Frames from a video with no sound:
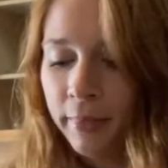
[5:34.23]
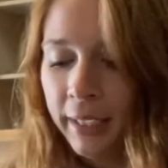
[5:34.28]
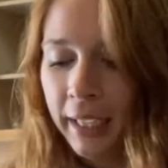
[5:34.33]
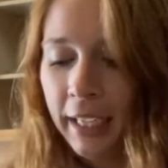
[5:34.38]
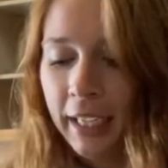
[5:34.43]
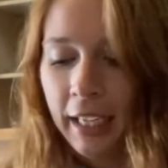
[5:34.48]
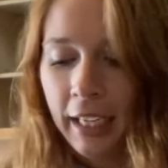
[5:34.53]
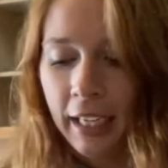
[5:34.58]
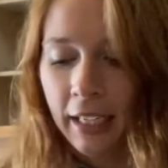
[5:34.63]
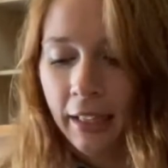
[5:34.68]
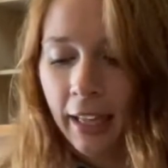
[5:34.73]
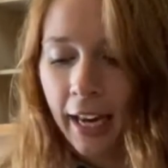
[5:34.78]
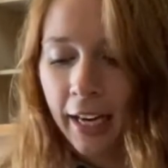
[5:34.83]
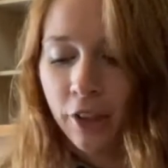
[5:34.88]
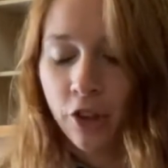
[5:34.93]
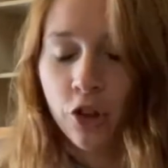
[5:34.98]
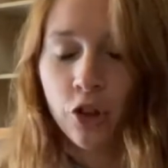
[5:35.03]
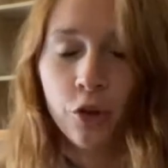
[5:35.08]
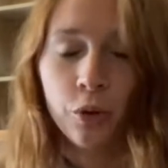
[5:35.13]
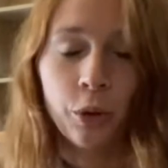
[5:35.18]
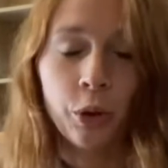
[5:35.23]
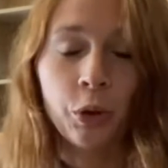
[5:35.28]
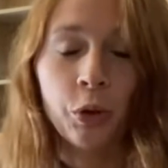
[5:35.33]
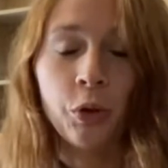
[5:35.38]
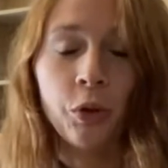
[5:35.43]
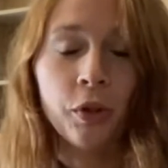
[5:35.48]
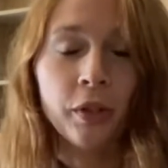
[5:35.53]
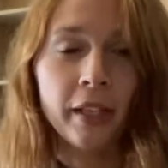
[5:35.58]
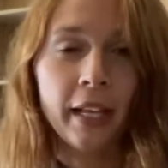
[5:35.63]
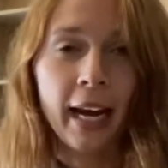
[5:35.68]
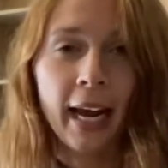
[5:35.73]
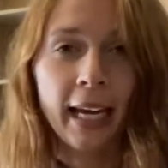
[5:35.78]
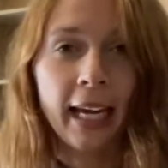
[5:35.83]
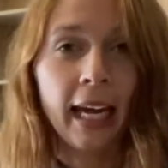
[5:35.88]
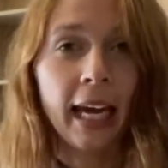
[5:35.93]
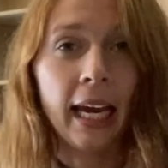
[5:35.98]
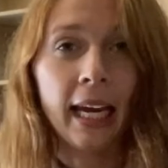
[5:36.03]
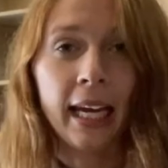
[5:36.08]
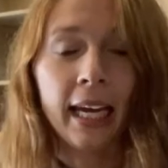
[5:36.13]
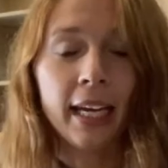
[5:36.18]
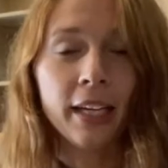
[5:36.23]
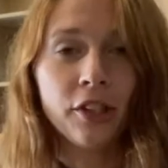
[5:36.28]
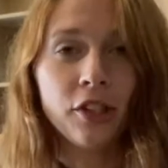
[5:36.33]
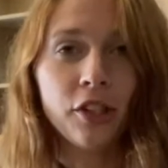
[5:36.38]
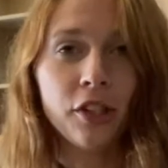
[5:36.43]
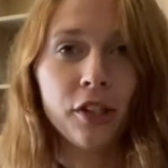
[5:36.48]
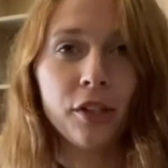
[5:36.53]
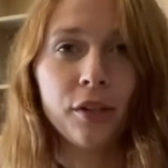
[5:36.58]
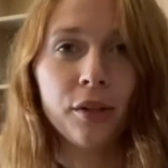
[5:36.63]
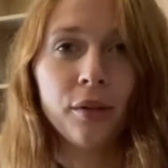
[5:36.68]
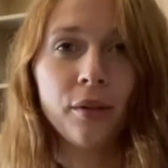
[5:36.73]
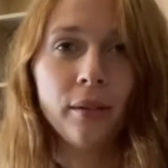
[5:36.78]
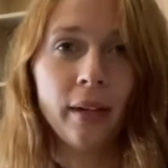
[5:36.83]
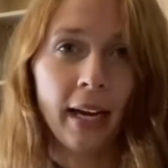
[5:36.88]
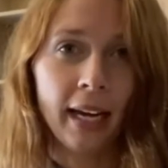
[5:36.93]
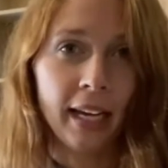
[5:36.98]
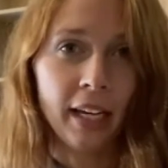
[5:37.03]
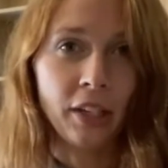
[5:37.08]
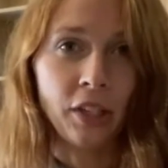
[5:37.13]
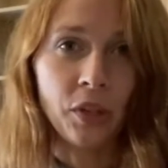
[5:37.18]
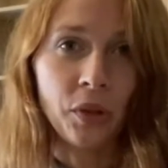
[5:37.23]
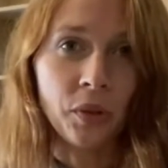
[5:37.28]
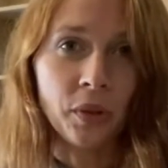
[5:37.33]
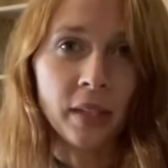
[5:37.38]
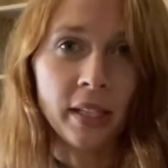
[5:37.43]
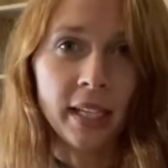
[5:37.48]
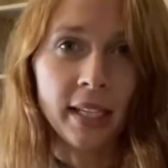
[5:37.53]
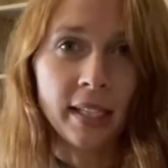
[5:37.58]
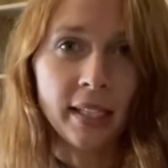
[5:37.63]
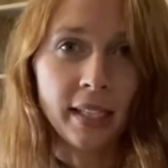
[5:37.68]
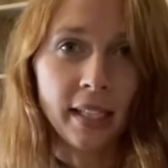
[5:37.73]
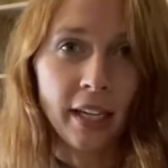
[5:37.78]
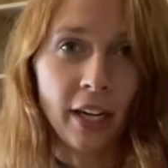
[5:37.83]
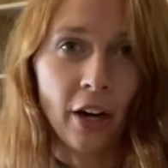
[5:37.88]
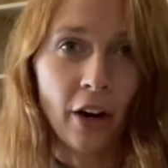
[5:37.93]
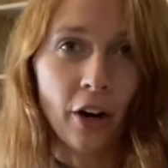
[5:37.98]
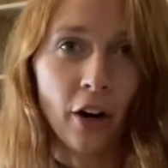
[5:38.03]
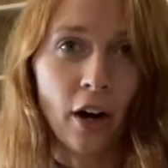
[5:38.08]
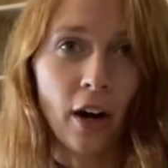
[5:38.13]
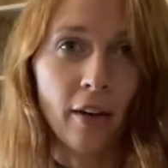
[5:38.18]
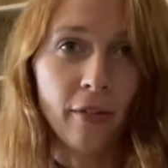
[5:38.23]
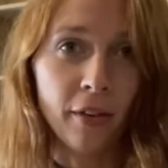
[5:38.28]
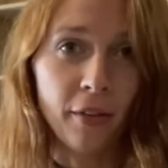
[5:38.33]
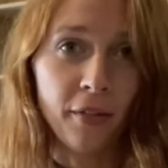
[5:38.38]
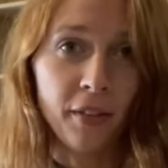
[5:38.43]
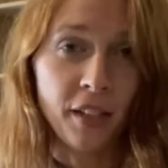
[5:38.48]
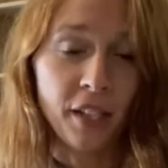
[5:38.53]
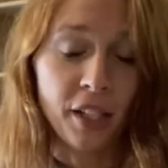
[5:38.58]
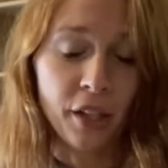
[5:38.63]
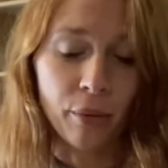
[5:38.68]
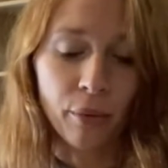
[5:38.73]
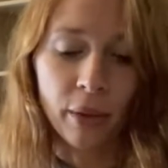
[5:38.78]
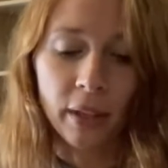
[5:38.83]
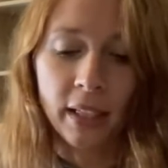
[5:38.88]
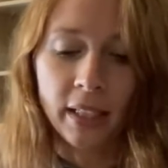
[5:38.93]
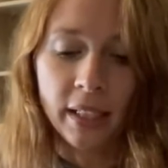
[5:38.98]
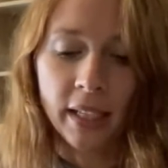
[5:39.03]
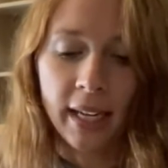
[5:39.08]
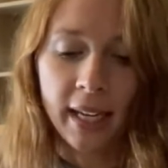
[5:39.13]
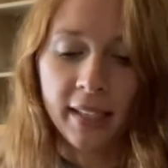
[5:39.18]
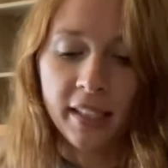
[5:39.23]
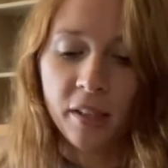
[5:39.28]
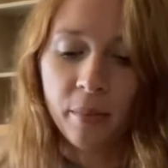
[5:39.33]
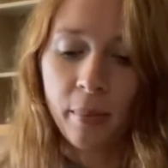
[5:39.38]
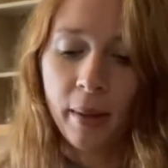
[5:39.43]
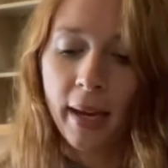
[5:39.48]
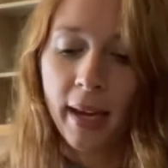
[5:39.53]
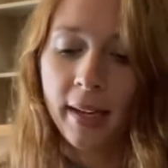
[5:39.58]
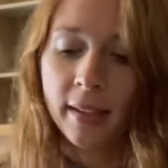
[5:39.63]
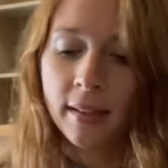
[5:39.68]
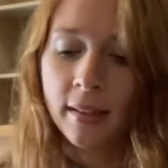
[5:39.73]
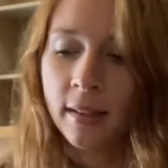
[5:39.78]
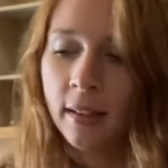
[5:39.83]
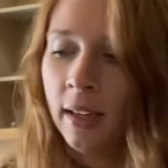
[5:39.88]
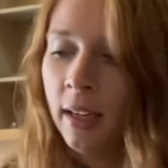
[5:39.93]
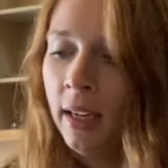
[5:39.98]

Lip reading: Any like screws that I can't get to, I can use this to cut off if it's in a really tight space